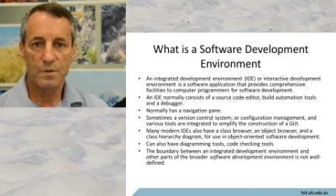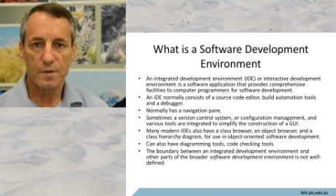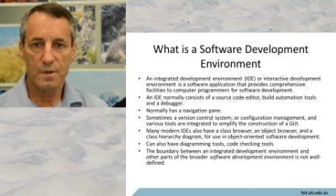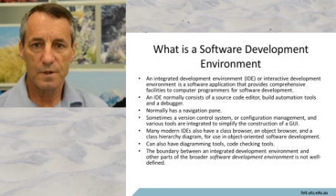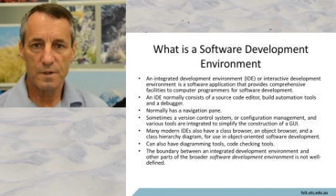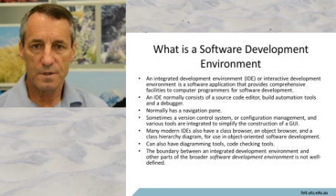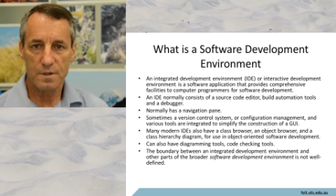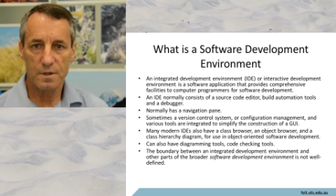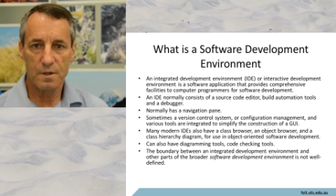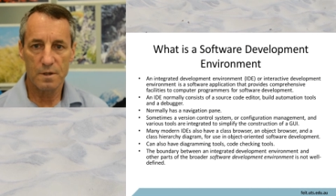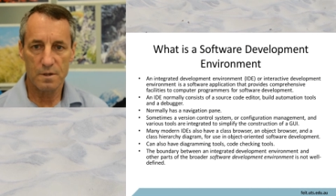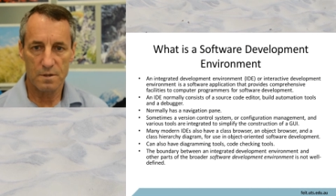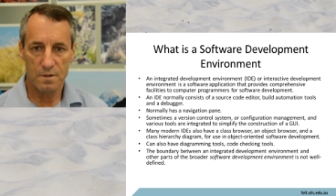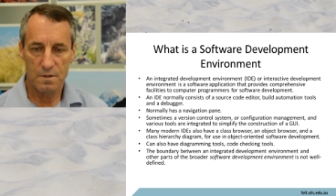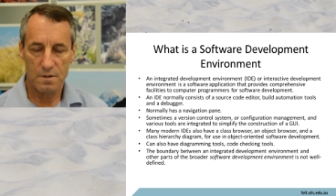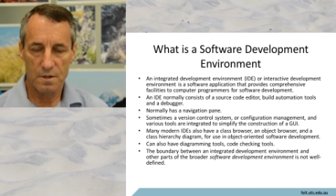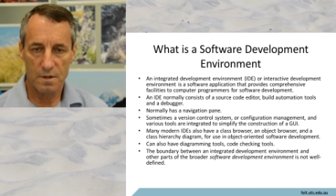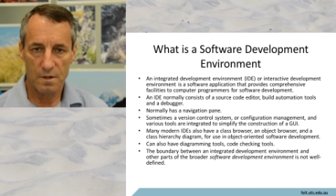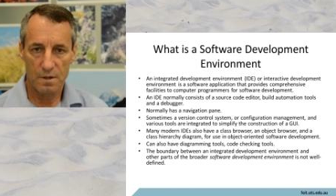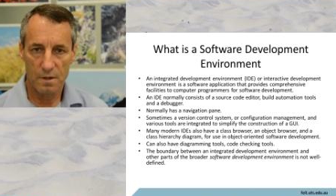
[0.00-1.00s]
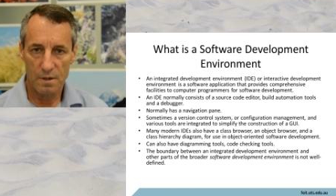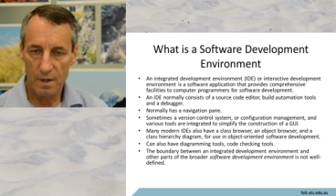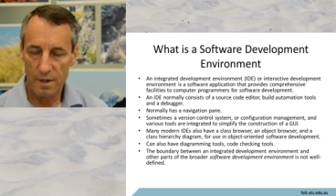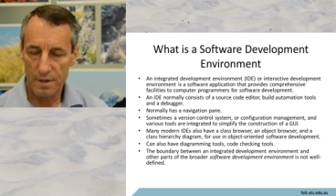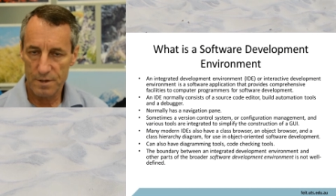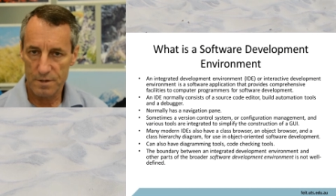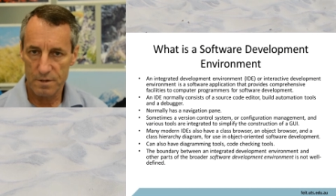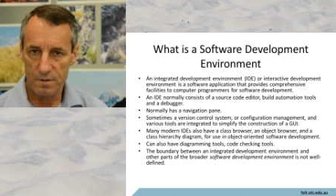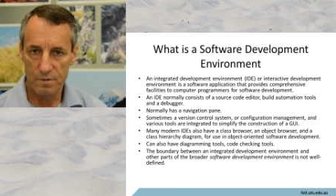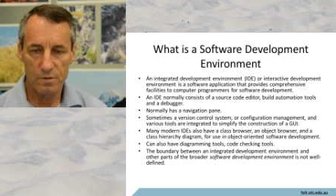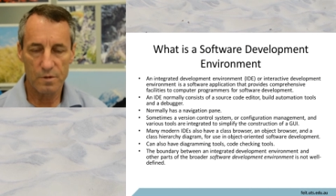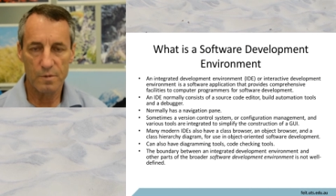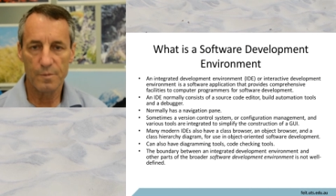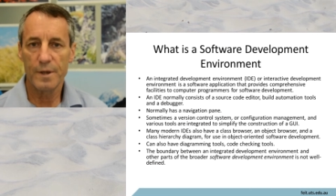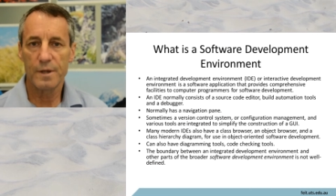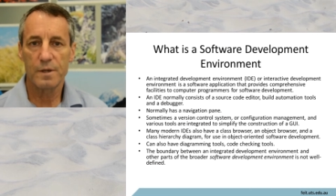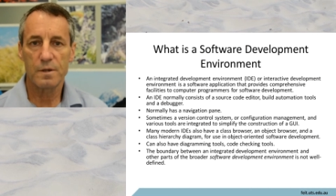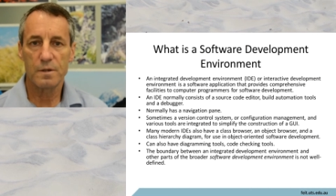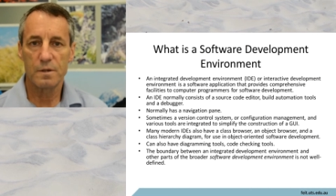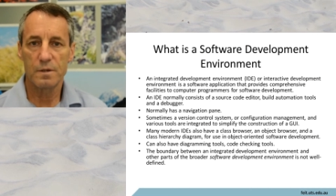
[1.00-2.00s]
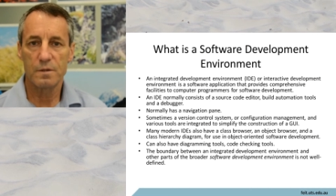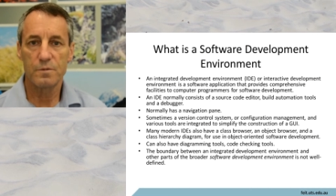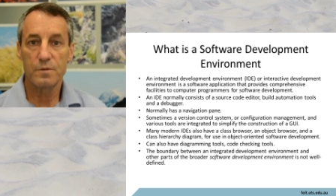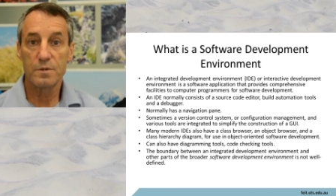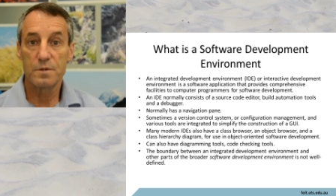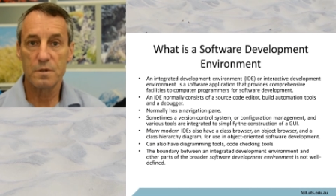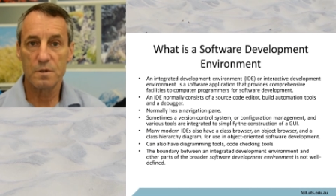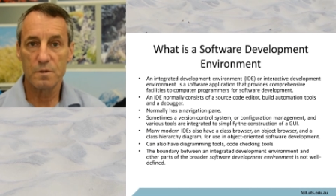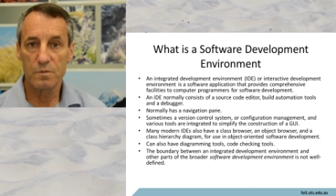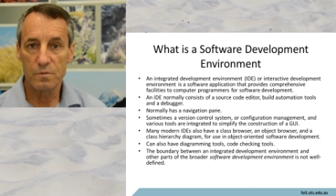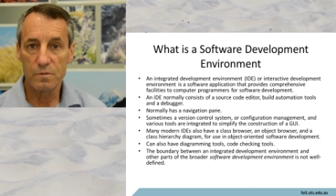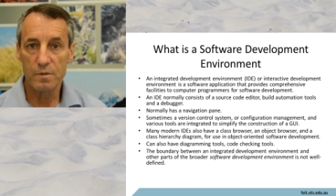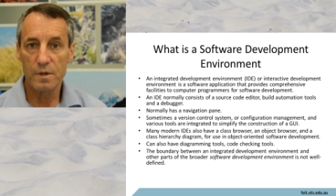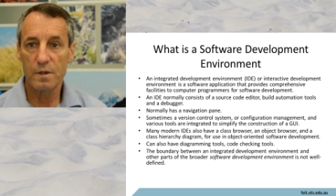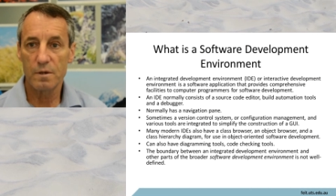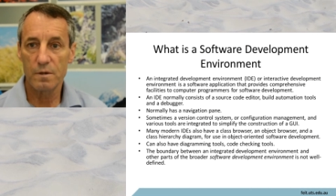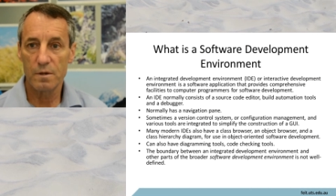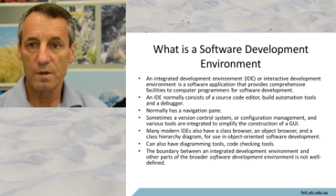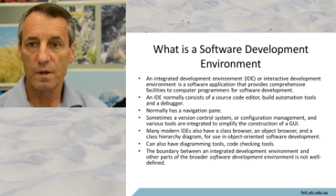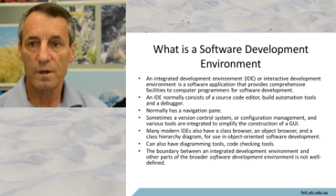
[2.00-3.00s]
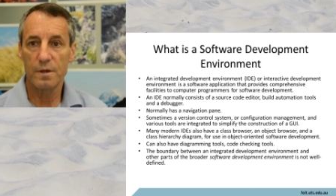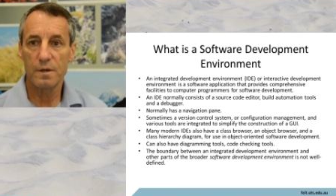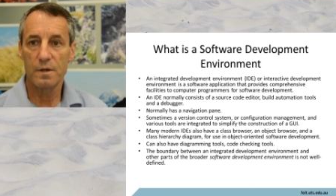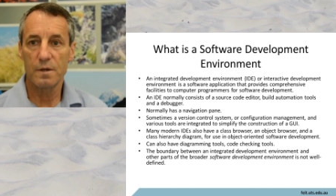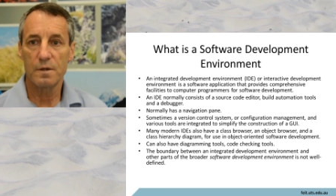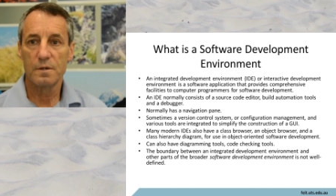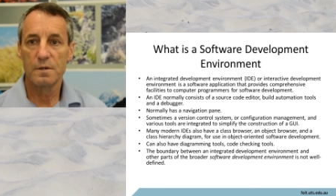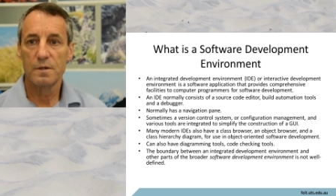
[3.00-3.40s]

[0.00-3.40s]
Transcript: these things uh, largely automatically, which is a really good idea.